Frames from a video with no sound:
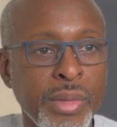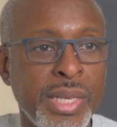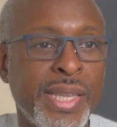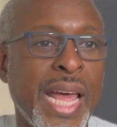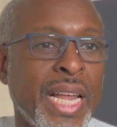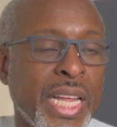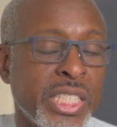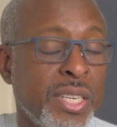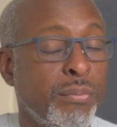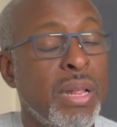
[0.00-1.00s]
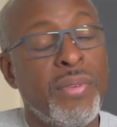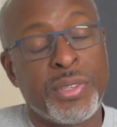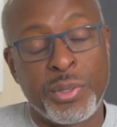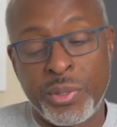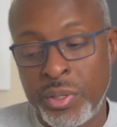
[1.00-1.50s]
dilation of blood
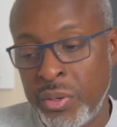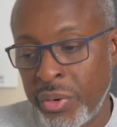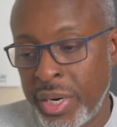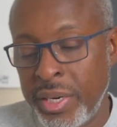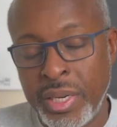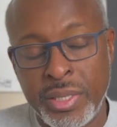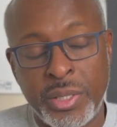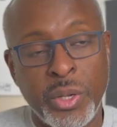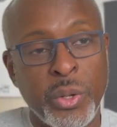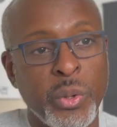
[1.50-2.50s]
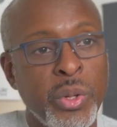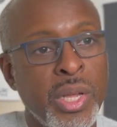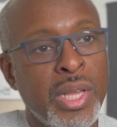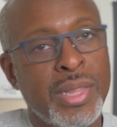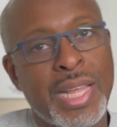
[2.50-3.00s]
vessels, right? And so
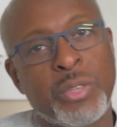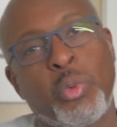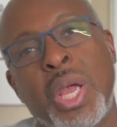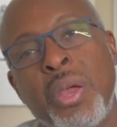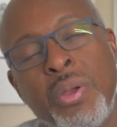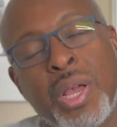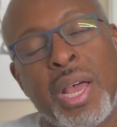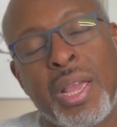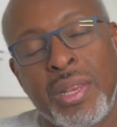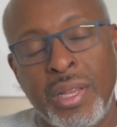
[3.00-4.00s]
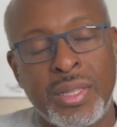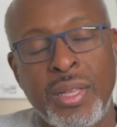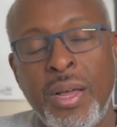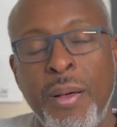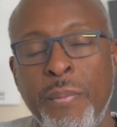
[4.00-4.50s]
that's why I looked
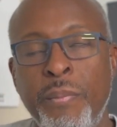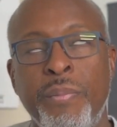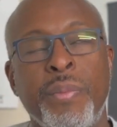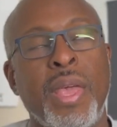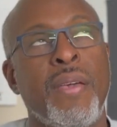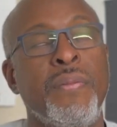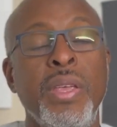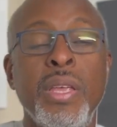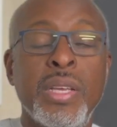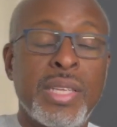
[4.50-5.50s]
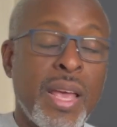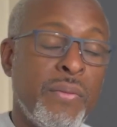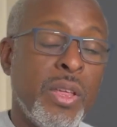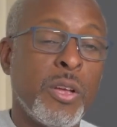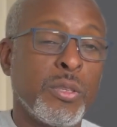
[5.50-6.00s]
up caffeine, because
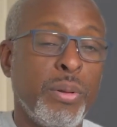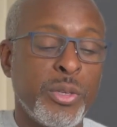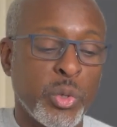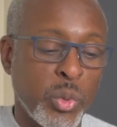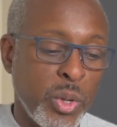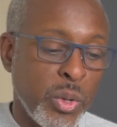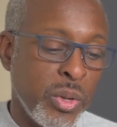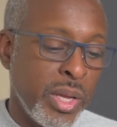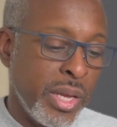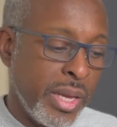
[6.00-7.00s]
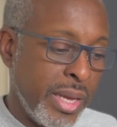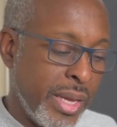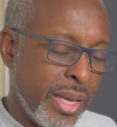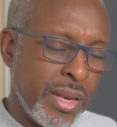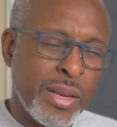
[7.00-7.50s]
caffeine also plays a role
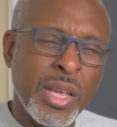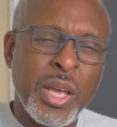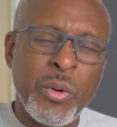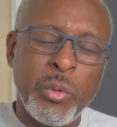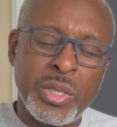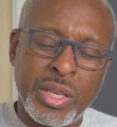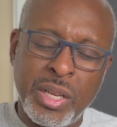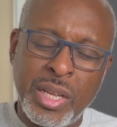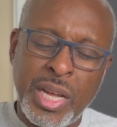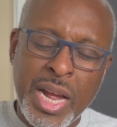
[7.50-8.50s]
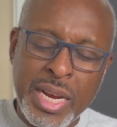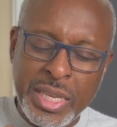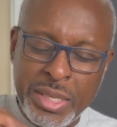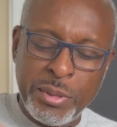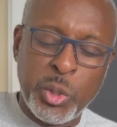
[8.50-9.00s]
in, which kind of
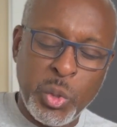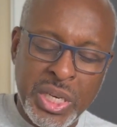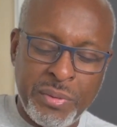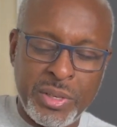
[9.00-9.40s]
leads me to a different